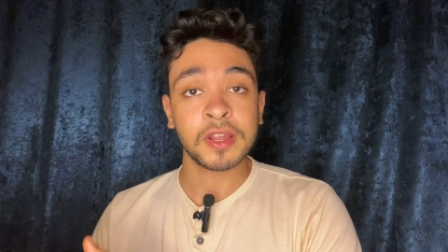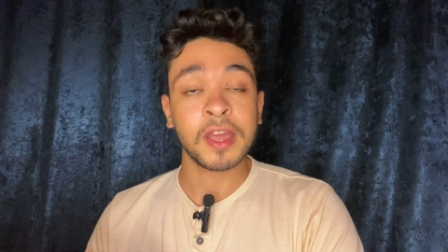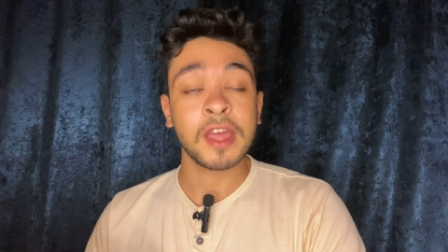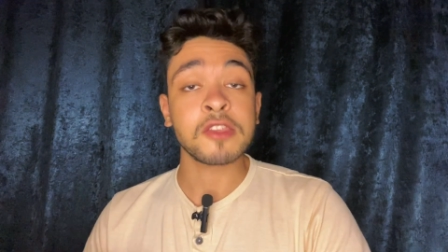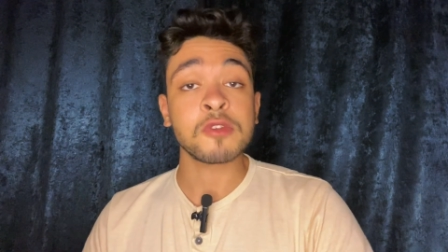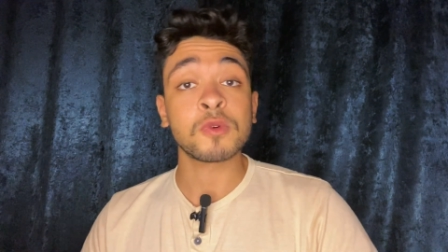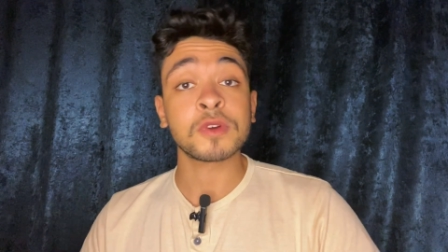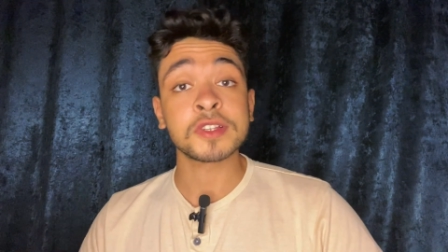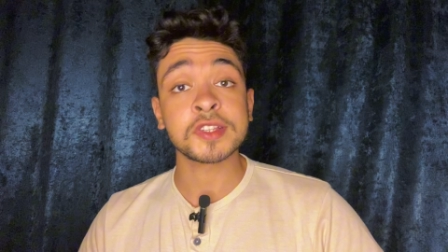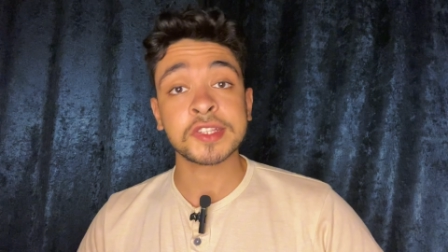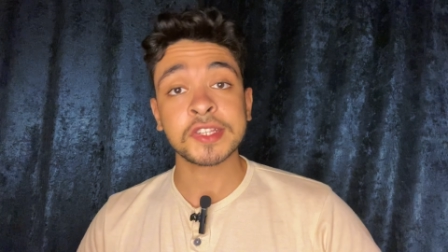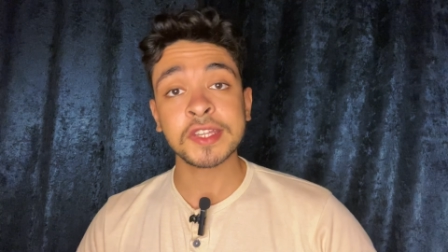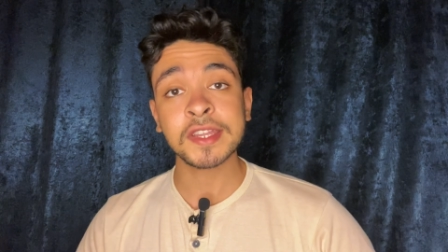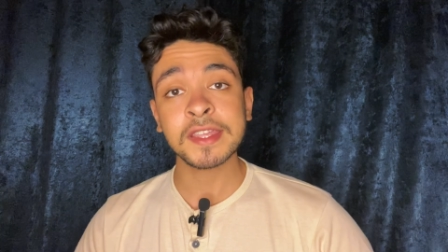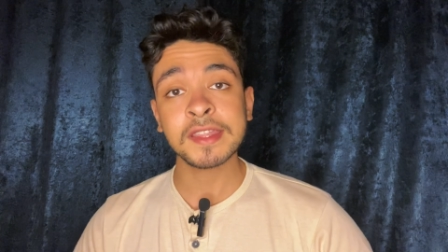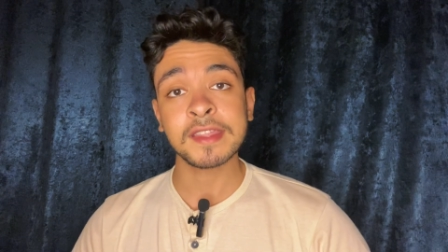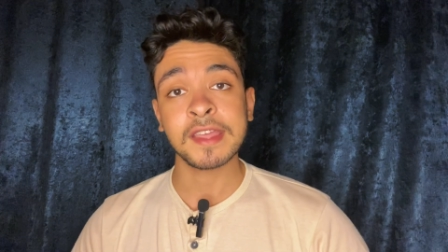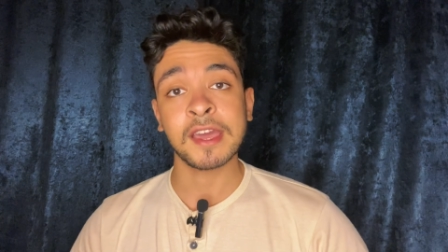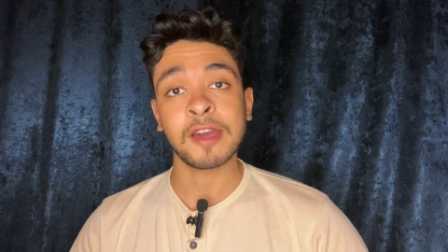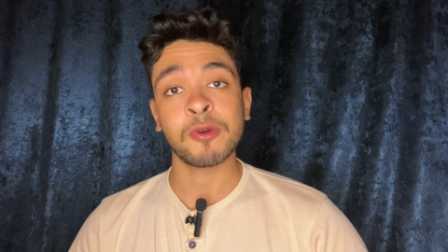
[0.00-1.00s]
and you are
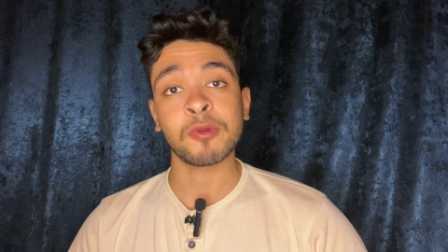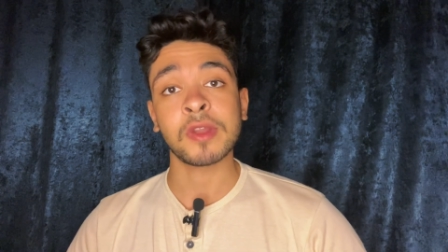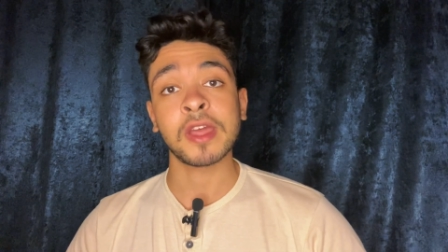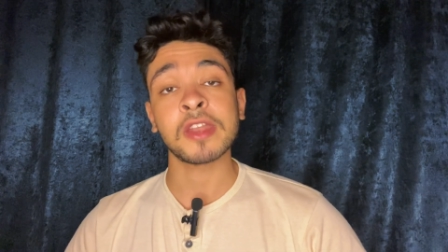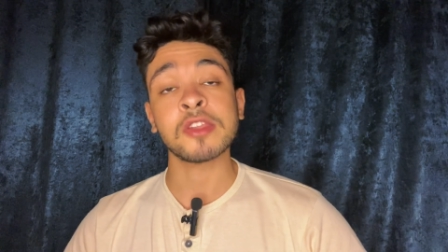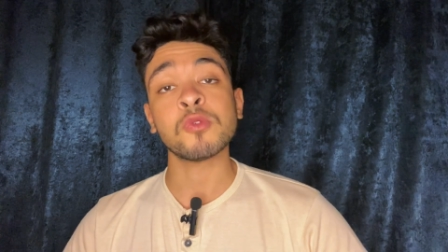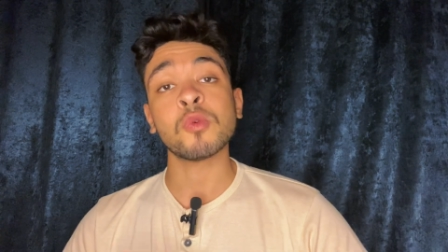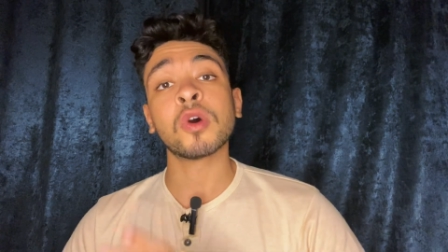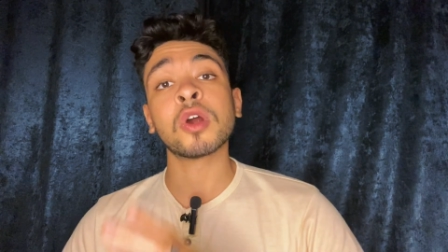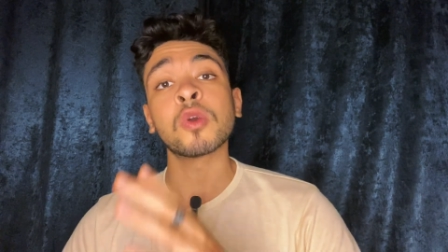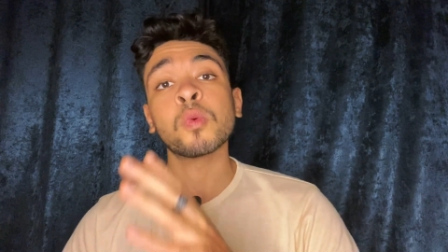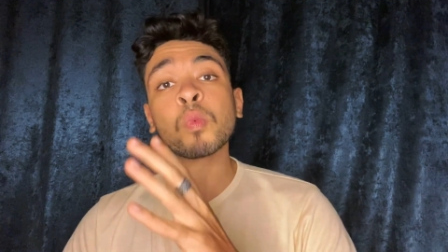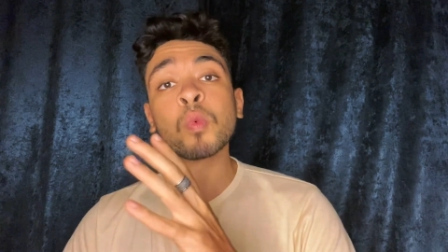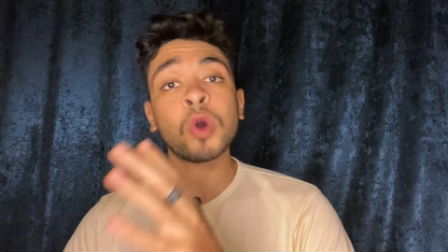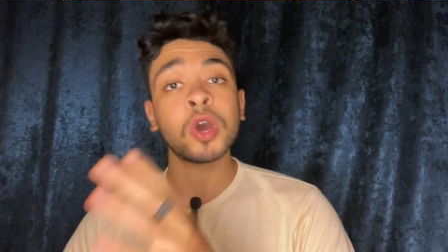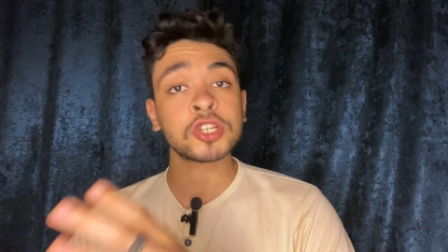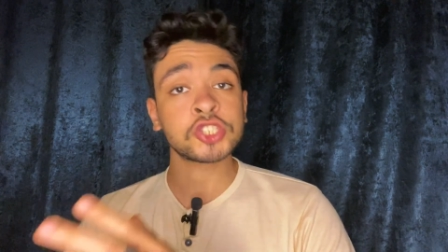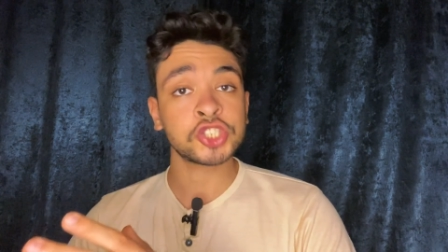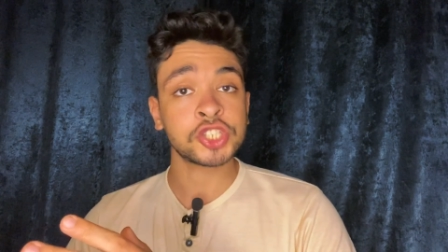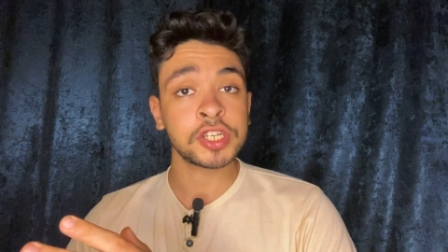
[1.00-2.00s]
sitting down and you are
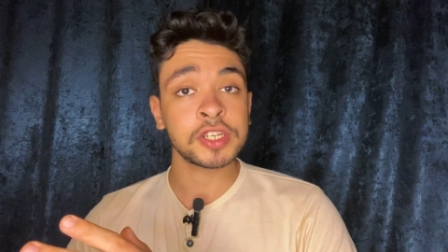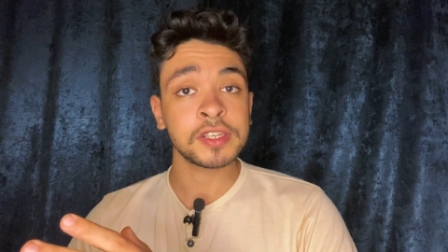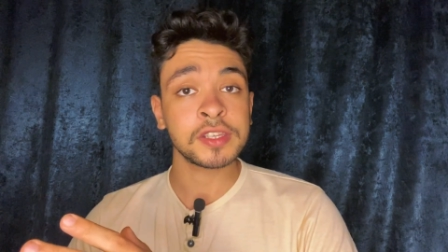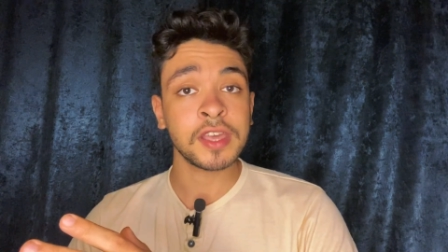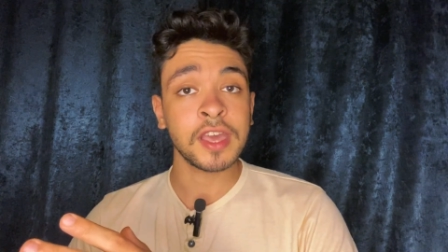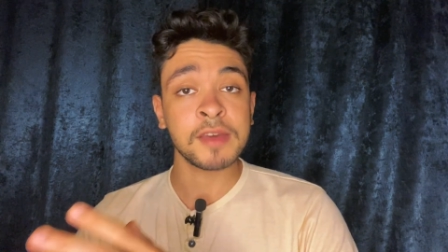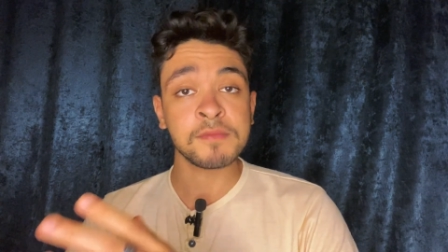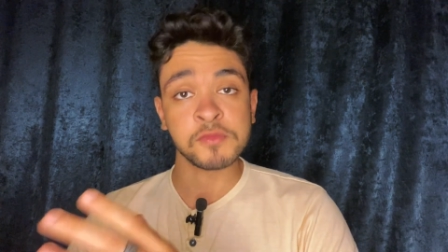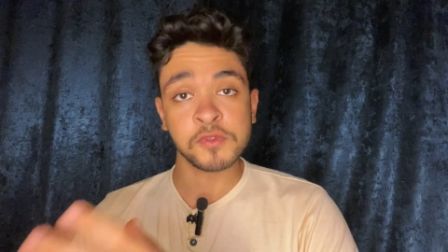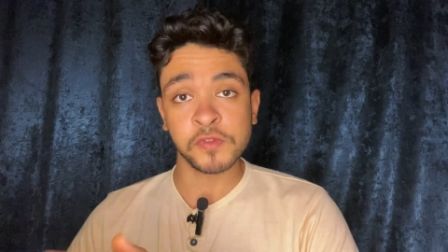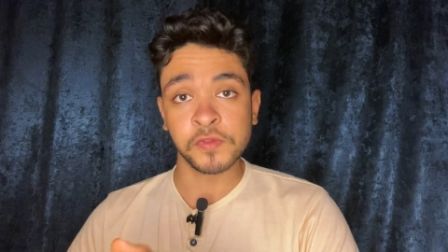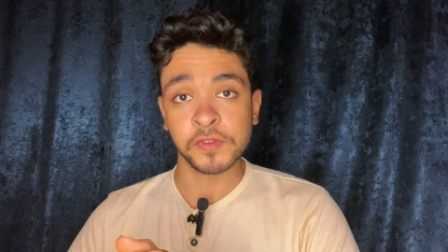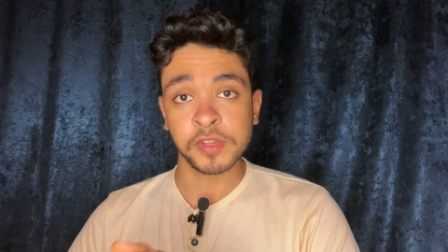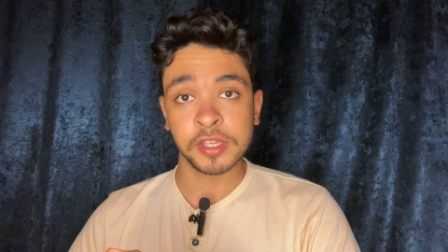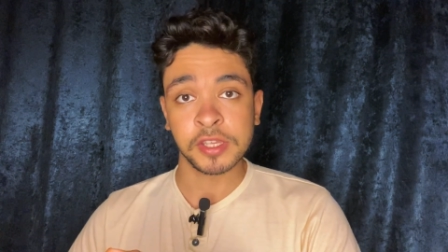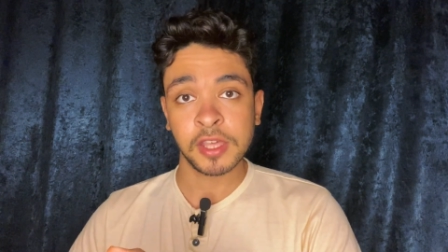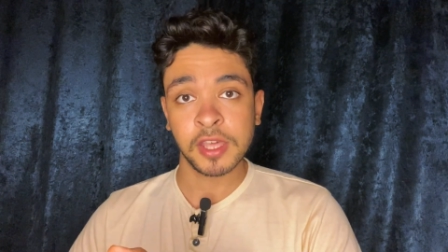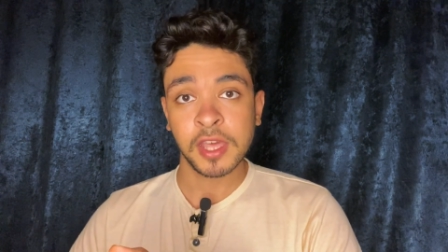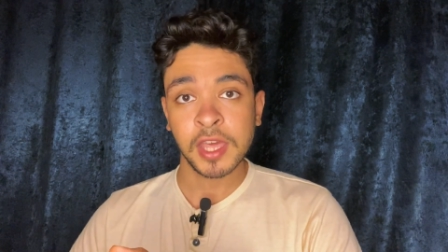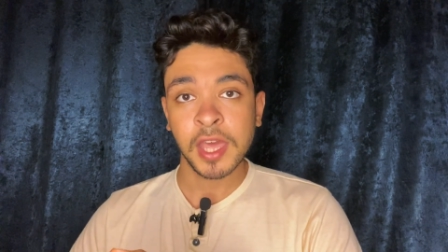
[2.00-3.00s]
watching a movie,